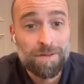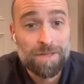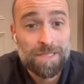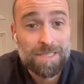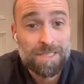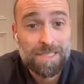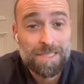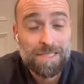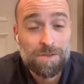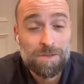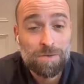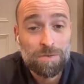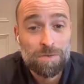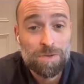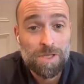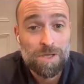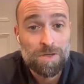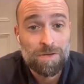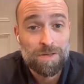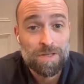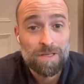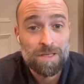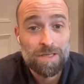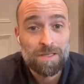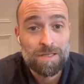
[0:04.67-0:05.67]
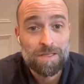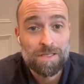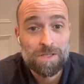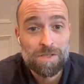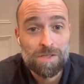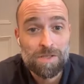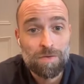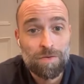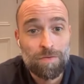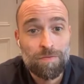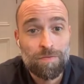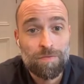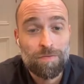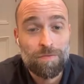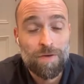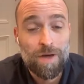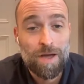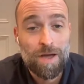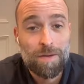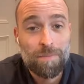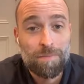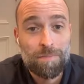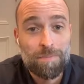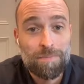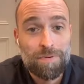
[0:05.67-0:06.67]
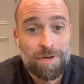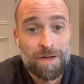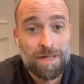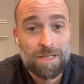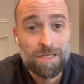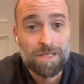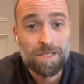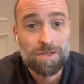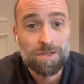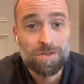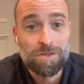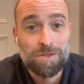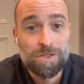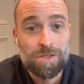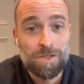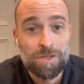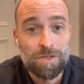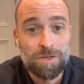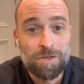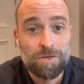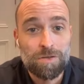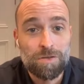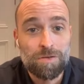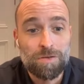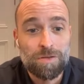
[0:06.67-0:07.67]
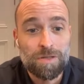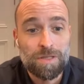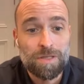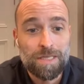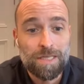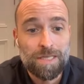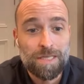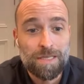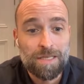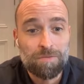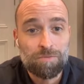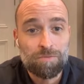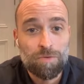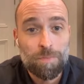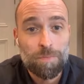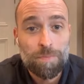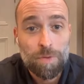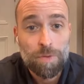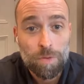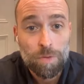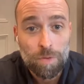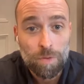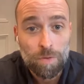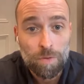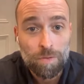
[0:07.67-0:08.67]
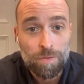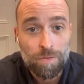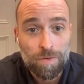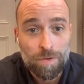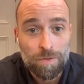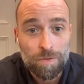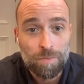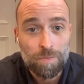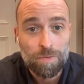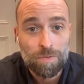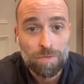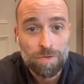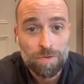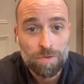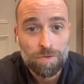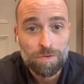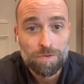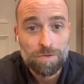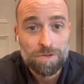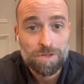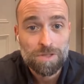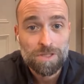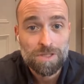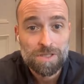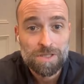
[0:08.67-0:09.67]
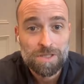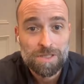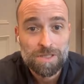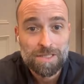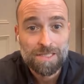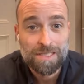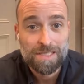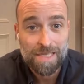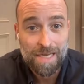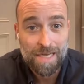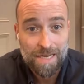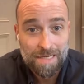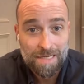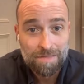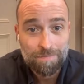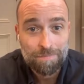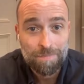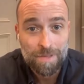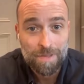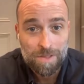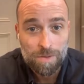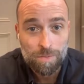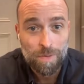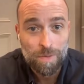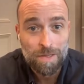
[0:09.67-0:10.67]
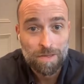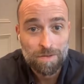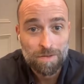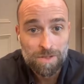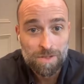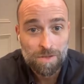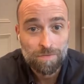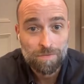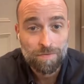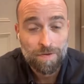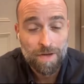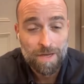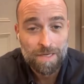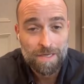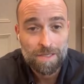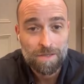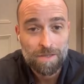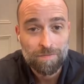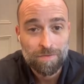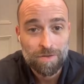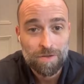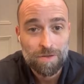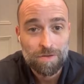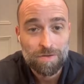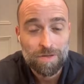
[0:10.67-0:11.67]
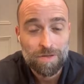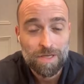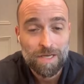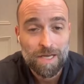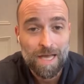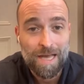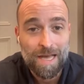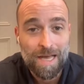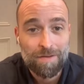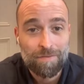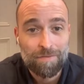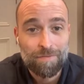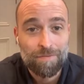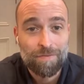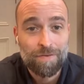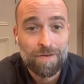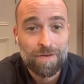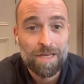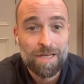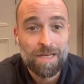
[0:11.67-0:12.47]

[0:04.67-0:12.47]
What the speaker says: This is also the sort of prelude to the report that will launch today as well. So for any of you that have